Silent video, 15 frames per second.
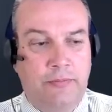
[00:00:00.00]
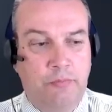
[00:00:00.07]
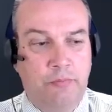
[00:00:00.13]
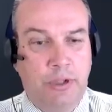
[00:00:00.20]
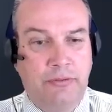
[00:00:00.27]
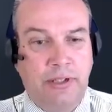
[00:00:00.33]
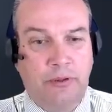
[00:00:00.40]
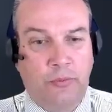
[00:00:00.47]

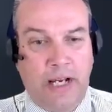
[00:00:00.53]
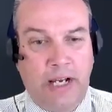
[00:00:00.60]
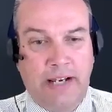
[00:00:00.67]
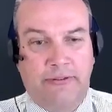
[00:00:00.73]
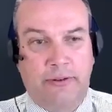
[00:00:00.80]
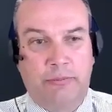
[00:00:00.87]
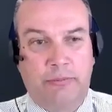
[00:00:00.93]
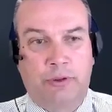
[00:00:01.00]
moving
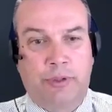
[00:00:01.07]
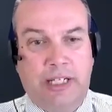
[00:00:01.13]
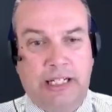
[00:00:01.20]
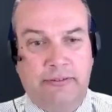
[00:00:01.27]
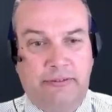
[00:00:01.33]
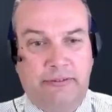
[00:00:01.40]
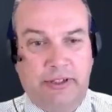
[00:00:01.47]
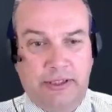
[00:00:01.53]
away from
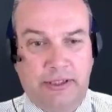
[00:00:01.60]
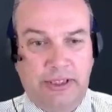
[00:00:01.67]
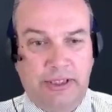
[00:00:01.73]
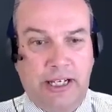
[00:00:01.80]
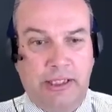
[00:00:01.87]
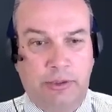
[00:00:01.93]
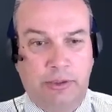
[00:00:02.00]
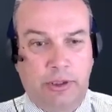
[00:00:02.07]
greenfields,
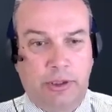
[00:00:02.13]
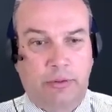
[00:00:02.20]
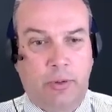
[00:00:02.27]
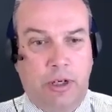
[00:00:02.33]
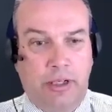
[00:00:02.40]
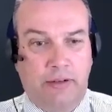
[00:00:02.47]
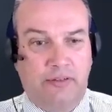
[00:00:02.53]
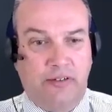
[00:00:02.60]
how you would
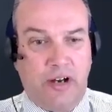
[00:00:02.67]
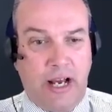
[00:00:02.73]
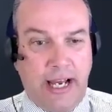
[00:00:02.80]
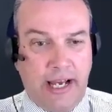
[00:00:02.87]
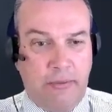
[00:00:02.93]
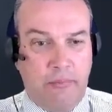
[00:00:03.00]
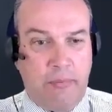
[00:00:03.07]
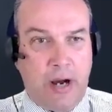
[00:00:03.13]

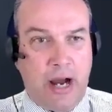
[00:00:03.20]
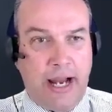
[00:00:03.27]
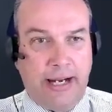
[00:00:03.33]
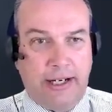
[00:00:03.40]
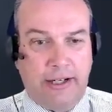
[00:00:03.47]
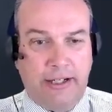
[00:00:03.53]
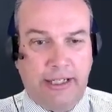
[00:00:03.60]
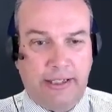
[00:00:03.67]
qualify a
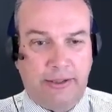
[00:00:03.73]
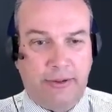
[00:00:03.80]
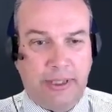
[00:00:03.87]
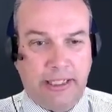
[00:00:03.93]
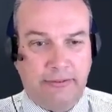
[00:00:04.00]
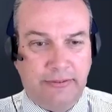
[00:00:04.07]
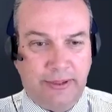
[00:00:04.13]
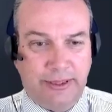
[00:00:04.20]
buyer in
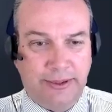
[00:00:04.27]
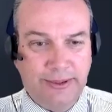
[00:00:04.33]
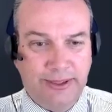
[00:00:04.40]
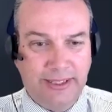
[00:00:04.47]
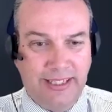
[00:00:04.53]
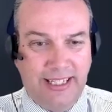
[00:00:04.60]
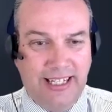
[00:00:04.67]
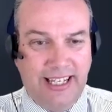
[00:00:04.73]

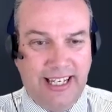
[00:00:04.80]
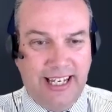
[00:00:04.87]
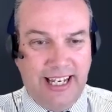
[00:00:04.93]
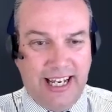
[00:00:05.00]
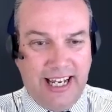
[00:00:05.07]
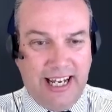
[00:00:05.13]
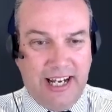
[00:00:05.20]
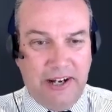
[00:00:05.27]
greenfields
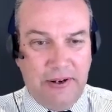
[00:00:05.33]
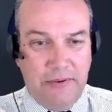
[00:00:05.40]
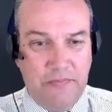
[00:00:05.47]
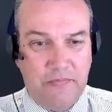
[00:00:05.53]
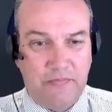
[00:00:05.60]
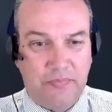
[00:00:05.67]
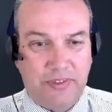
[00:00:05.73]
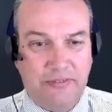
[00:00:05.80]

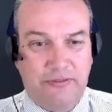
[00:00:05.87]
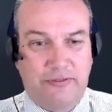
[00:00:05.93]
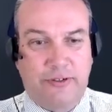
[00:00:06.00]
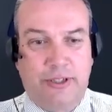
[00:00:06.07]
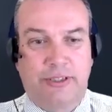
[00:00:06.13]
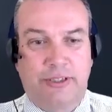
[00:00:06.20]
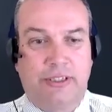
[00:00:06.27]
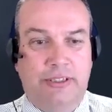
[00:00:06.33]

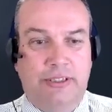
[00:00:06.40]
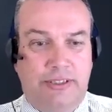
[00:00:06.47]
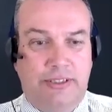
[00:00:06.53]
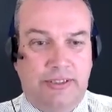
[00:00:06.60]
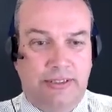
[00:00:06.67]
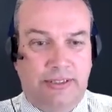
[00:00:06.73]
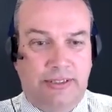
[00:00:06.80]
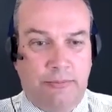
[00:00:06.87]

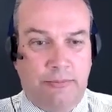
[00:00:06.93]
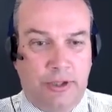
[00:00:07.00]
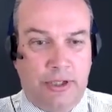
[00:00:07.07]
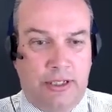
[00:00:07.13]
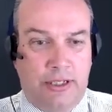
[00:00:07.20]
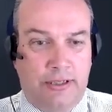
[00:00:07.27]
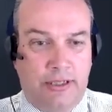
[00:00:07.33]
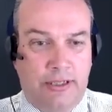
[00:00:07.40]
versus someone
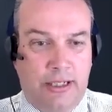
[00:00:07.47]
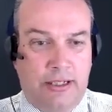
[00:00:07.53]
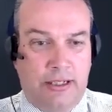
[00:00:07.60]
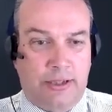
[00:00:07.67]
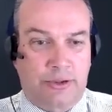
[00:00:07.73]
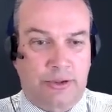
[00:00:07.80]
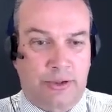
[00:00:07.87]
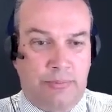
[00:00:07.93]
on a
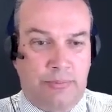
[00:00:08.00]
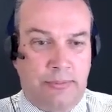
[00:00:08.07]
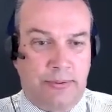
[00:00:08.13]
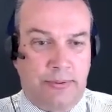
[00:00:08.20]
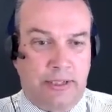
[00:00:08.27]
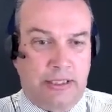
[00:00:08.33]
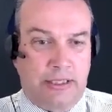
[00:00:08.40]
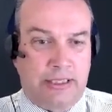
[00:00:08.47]
luxury
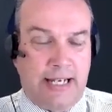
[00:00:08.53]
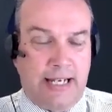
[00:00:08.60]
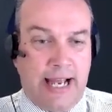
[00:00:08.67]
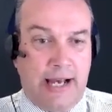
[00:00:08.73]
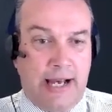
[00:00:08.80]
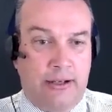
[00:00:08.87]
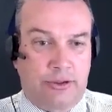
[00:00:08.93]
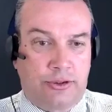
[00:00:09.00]
property on the
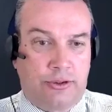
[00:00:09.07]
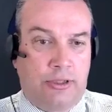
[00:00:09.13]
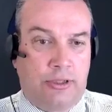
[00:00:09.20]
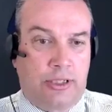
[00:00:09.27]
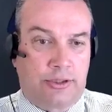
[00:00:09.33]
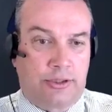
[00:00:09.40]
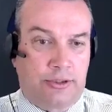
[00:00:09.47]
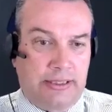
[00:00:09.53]
canals or a
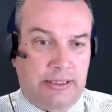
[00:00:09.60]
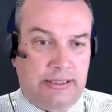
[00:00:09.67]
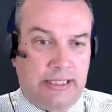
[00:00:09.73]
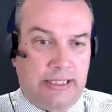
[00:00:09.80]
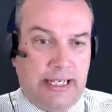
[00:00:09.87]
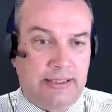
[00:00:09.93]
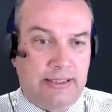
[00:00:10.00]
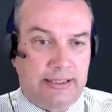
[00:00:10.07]
luxury
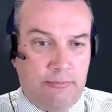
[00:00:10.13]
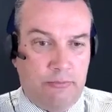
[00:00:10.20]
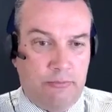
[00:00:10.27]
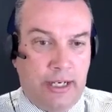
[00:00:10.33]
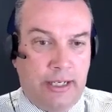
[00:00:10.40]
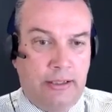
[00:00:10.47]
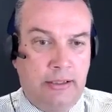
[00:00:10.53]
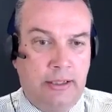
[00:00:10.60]
estate
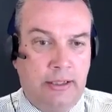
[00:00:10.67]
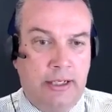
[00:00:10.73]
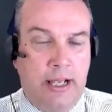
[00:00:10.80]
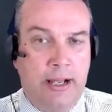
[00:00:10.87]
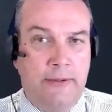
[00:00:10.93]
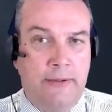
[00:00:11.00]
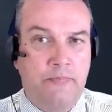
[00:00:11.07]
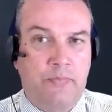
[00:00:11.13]
somewhere.
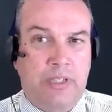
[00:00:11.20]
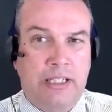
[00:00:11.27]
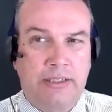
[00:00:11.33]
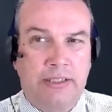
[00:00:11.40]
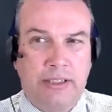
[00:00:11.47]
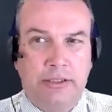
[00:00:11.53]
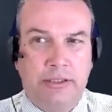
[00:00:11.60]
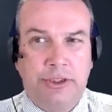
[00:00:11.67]

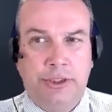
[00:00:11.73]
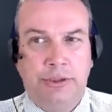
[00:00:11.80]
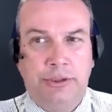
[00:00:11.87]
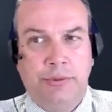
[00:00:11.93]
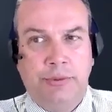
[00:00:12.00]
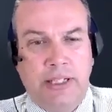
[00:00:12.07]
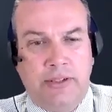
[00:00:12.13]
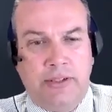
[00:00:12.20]
Do you
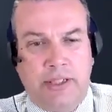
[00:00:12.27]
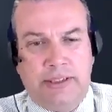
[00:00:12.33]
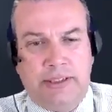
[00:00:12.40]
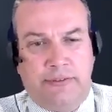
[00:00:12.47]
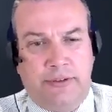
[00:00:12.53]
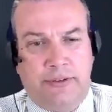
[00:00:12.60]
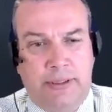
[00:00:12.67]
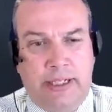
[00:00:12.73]
do anything
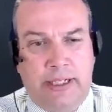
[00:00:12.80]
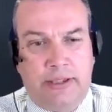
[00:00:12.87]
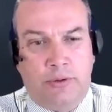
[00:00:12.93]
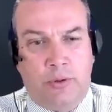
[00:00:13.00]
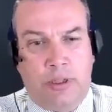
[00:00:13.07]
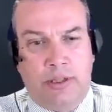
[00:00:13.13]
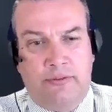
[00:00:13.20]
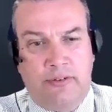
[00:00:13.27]
different in
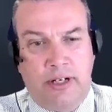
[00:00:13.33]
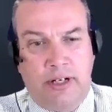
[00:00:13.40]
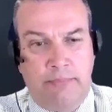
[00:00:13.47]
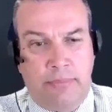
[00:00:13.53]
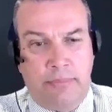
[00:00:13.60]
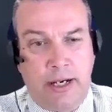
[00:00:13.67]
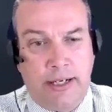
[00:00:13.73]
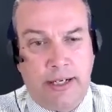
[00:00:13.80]

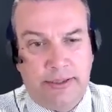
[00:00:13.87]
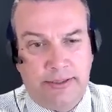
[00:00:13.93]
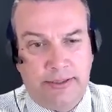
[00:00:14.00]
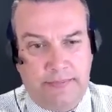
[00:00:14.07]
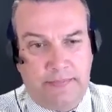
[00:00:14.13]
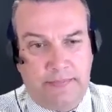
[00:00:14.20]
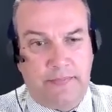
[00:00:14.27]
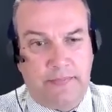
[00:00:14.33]
qualifying buyers?